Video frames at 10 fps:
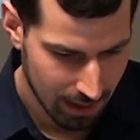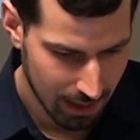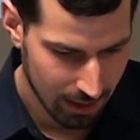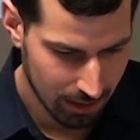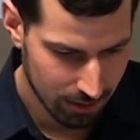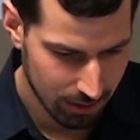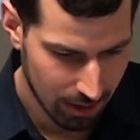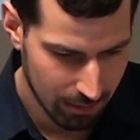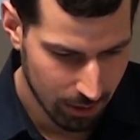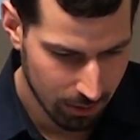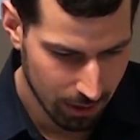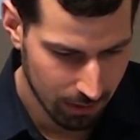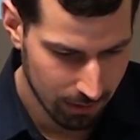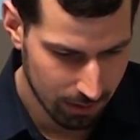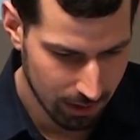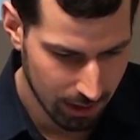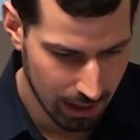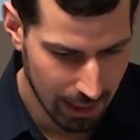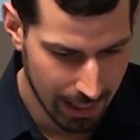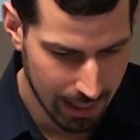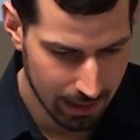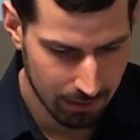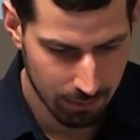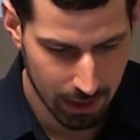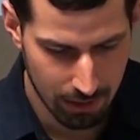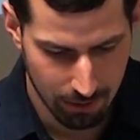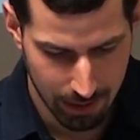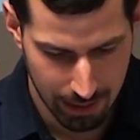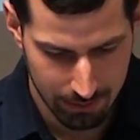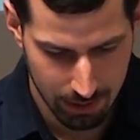I could also grab a quote, hit add, but I don't have